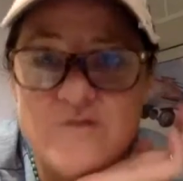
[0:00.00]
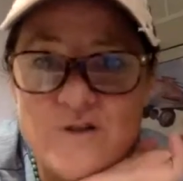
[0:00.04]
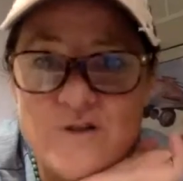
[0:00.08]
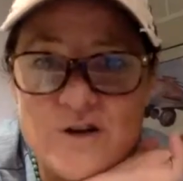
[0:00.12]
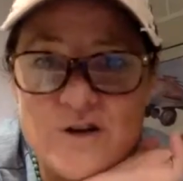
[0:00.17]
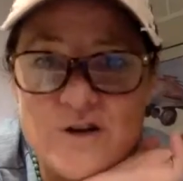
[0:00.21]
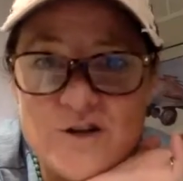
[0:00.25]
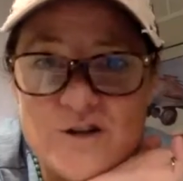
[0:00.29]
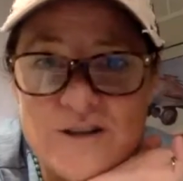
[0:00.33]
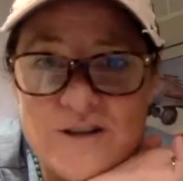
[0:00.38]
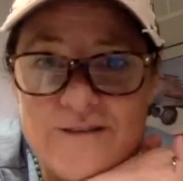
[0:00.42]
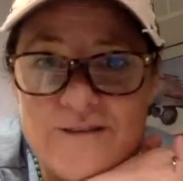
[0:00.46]
your
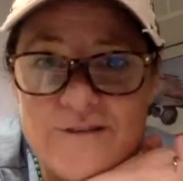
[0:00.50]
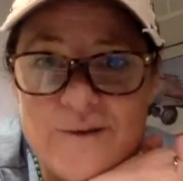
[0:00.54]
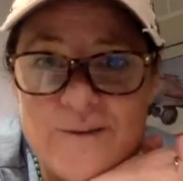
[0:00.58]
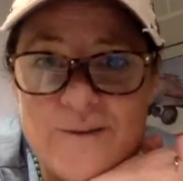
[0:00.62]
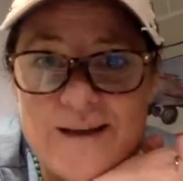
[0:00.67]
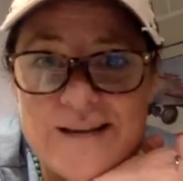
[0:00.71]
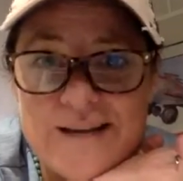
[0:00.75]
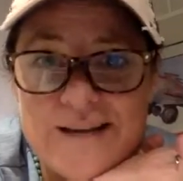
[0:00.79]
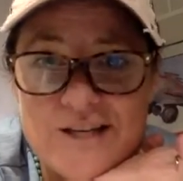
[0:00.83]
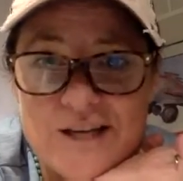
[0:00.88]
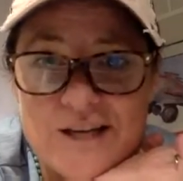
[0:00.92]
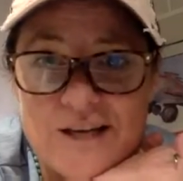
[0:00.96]
first Live
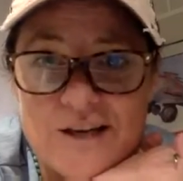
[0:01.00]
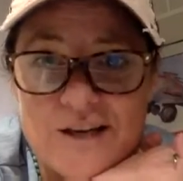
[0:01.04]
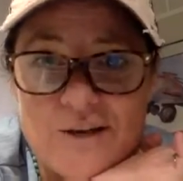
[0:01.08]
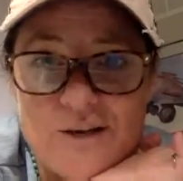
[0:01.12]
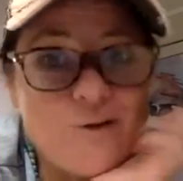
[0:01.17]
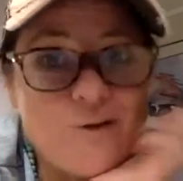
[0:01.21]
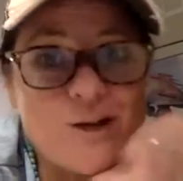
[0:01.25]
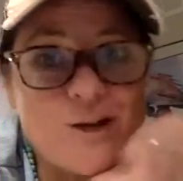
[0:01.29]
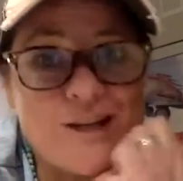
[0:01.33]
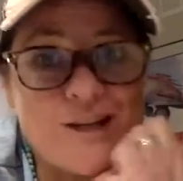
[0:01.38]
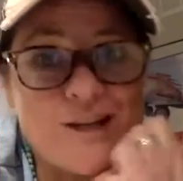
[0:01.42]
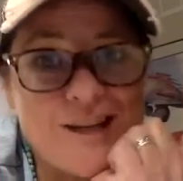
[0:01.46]
Your Magic.
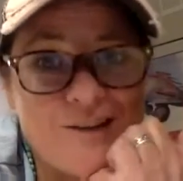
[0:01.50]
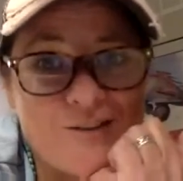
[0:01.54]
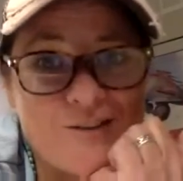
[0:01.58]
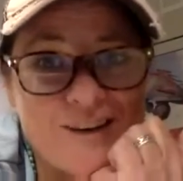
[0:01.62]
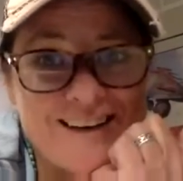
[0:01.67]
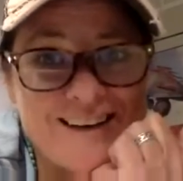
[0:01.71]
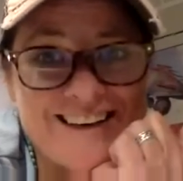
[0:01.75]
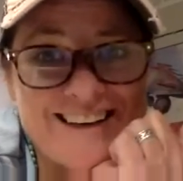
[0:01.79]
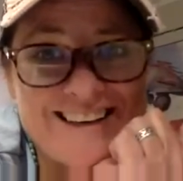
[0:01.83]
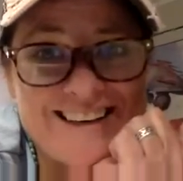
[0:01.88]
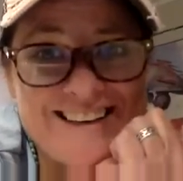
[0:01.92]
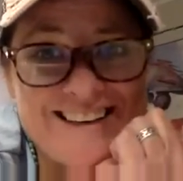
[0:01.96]
You've only done
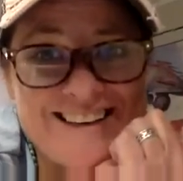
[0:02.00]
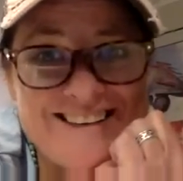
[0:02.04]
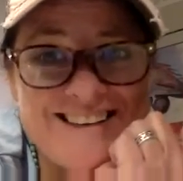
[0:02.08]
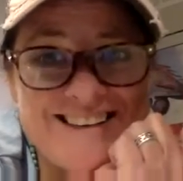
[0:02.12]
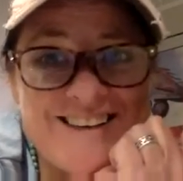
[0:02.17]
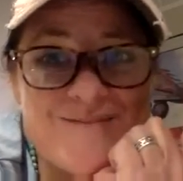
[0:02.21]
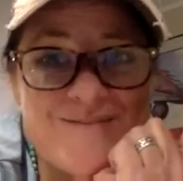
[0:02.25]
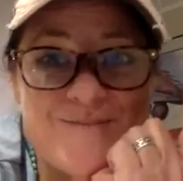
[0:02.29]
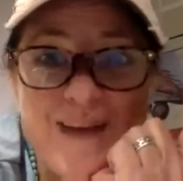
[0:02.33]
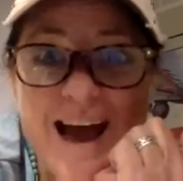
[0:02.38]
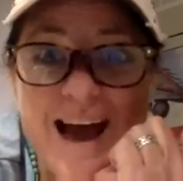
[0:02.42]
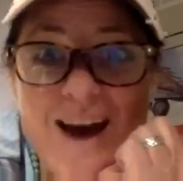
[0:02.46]
one. You
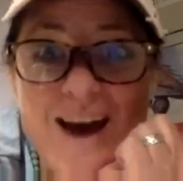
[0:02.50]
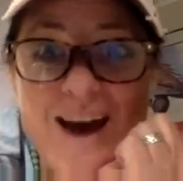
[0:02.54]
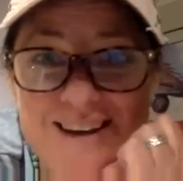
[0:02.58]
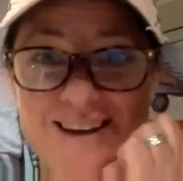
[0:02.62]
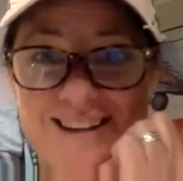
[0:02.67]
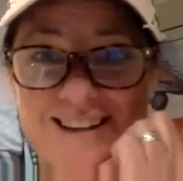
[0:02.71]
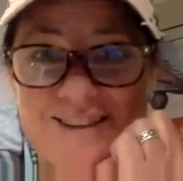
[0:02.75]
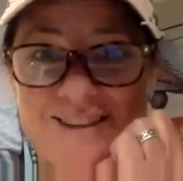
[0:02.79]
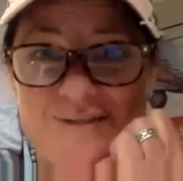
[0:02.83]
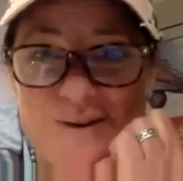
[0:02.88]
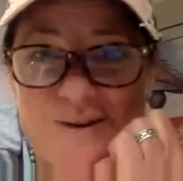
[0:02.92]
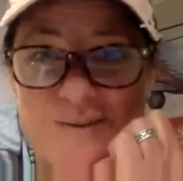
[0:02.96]
did
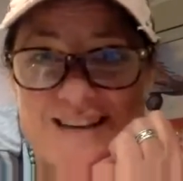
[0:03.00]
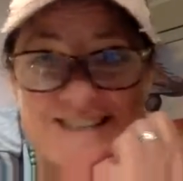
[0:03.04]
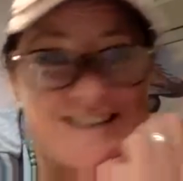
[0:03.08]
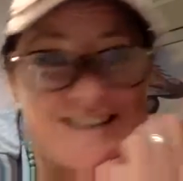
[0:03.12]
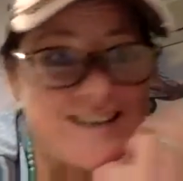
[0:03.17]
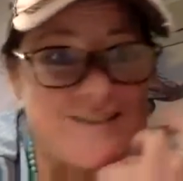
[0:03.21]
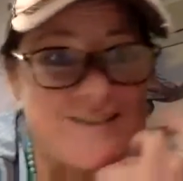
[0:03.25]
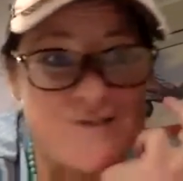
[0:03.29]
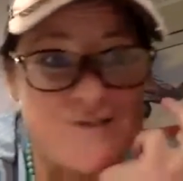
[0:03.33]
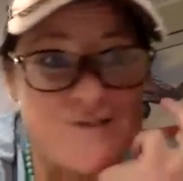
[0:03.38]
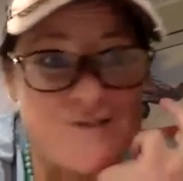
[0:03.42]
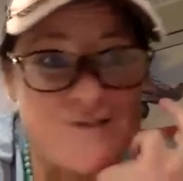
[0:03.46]
Maui Live Your
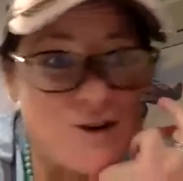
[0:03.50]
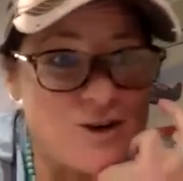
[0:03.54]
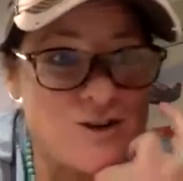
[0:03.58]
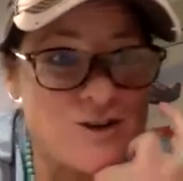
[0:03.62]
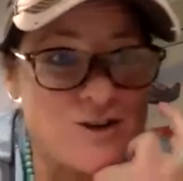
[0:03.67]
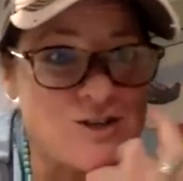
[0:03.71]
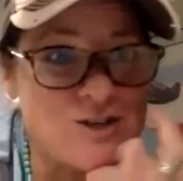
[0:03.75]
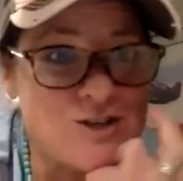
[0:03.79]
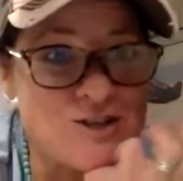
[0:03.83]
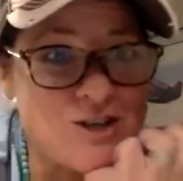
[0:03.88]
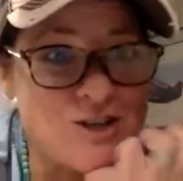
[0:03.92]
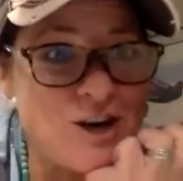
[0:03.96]
Magic. You're
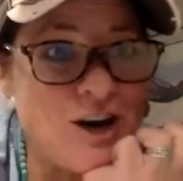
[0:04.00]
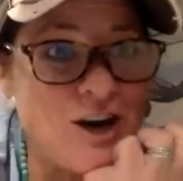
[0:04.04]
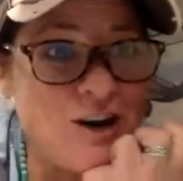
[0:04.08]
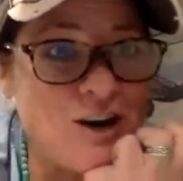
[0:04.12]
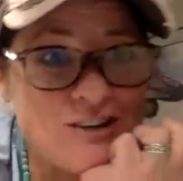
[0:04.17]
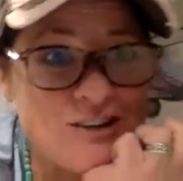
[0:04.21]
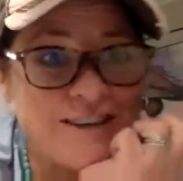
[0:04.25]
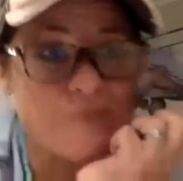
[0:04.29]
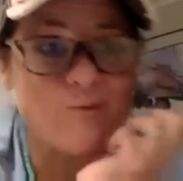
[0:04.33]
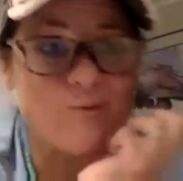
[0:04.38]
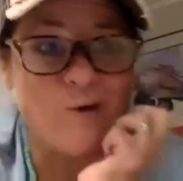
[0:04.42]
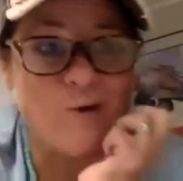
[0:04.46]
going to
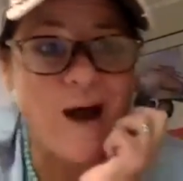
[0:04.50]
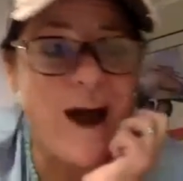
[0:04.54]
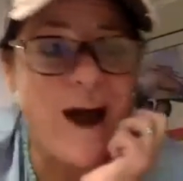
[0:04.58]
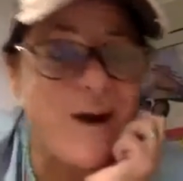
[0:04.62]
start. Wow.